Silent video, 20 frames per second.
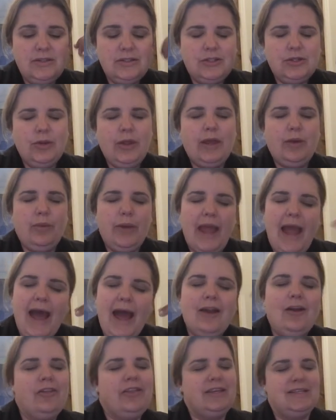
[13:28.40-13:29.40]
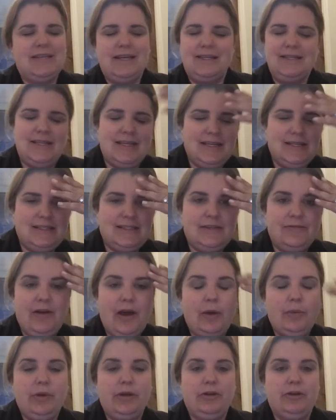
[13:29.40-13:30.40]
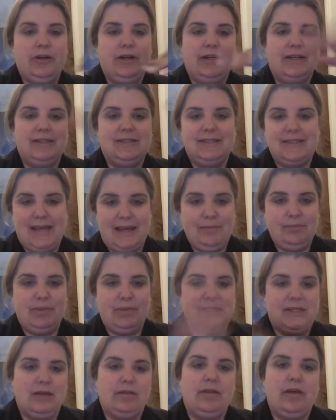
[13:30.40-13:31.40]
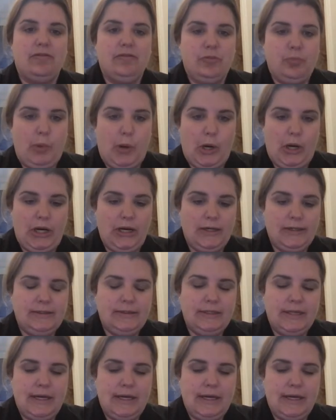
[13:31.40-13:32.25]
like we had all these ideas of how we were going to set Biscuit Love apart.